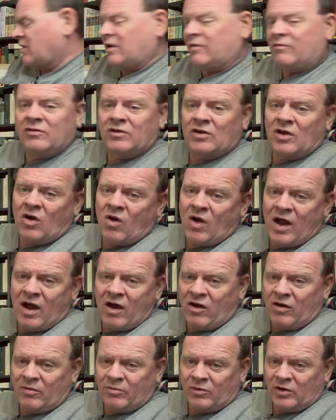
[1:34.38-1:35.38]
even know
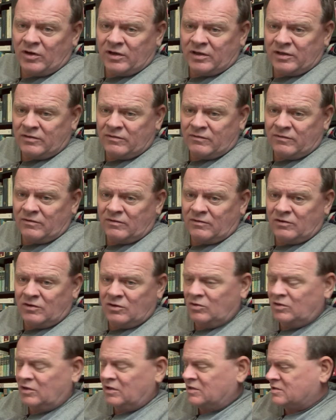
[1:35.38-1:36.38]
how I'm going to
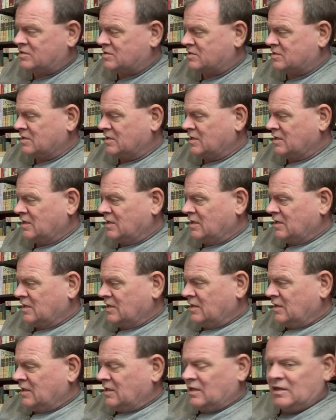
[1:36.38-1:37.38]
do this
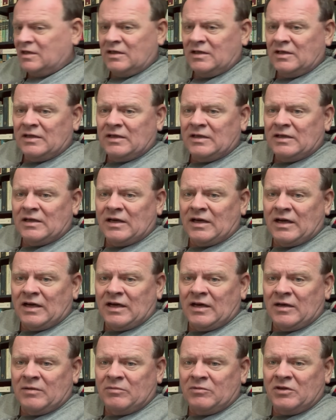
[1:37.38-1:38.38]

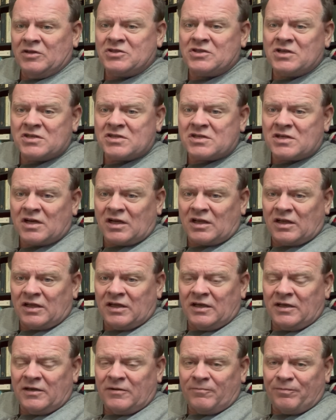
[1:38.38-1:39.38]

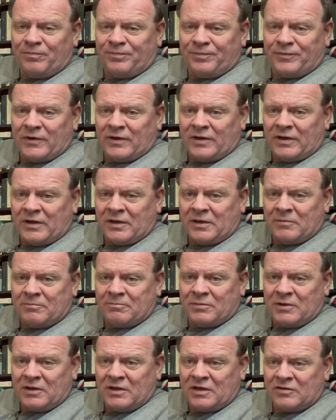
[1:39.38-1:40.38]
logistically
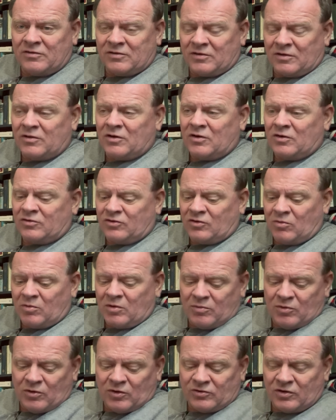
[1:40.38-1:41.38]
because there's so
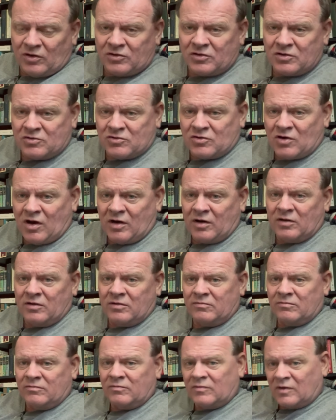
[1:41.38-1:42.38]
many books. I'll just try
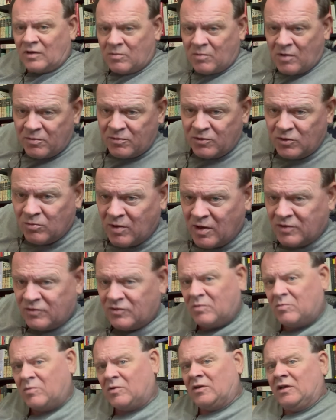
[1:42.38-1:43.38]
to, you may
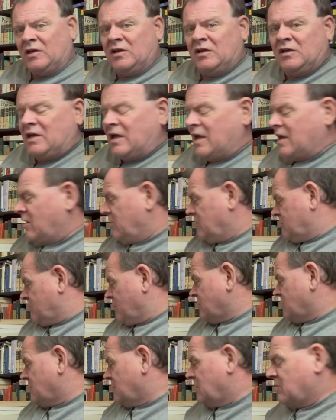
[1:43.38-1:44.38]
see me leaning down,
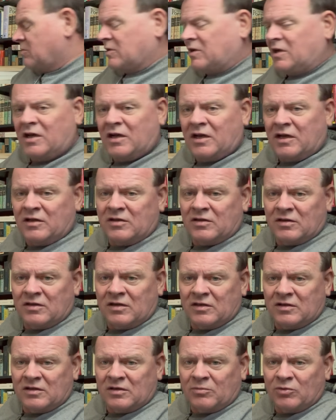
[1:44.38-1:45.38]
especially in the beginning, to
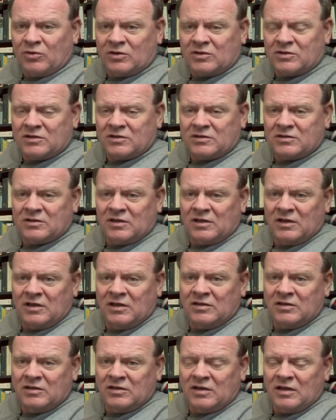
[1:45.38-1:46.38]
get the books
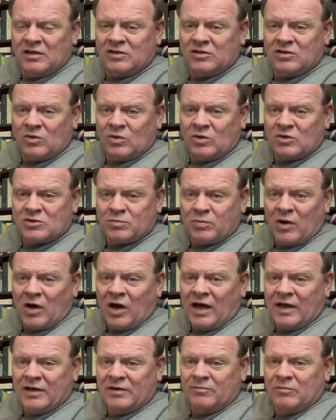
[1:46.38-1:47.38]
into a
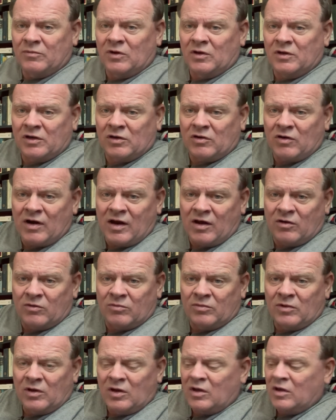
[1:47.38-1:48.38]
spot on the ground.